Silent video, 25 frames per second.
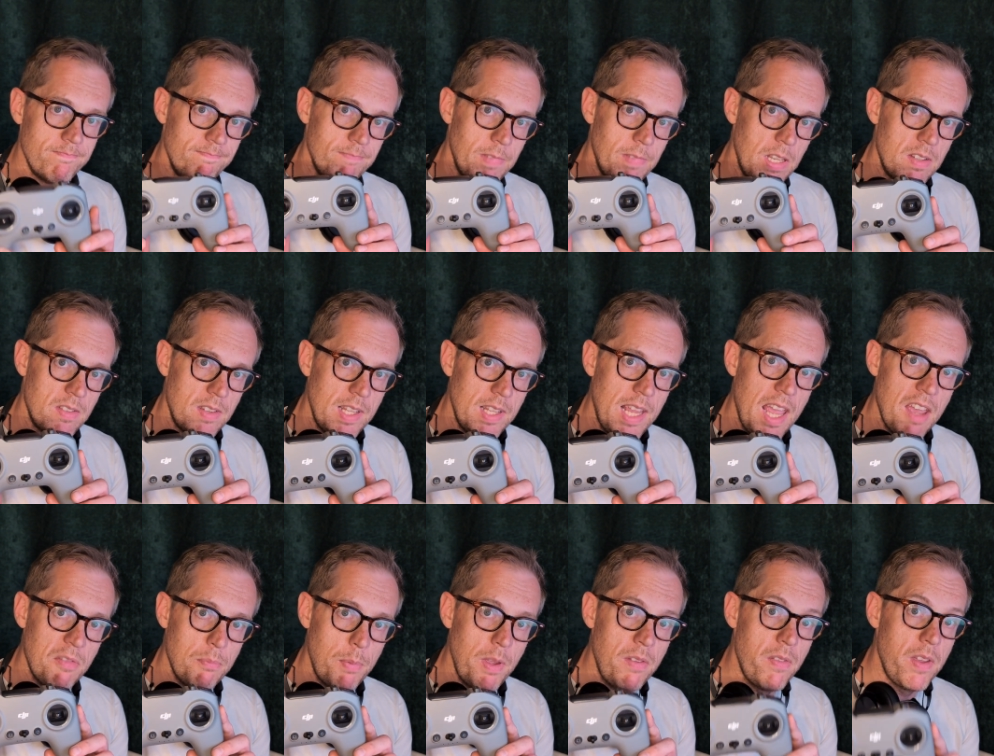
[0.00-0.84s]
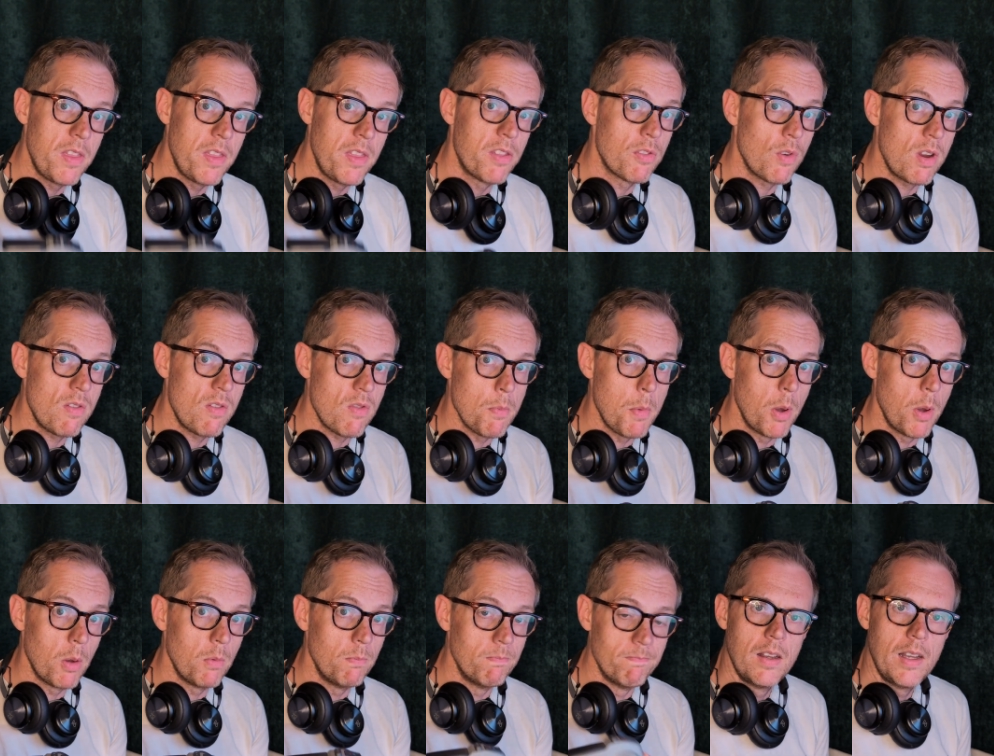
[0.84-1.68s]
It's the FPV-3
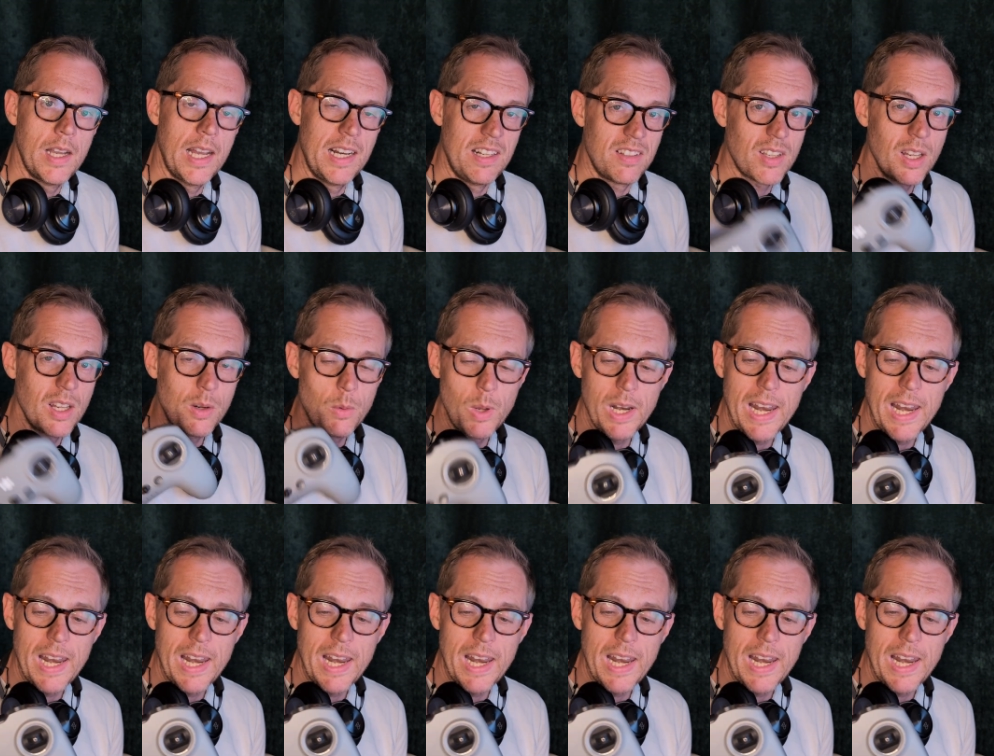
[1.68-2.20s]
remote, and it's going to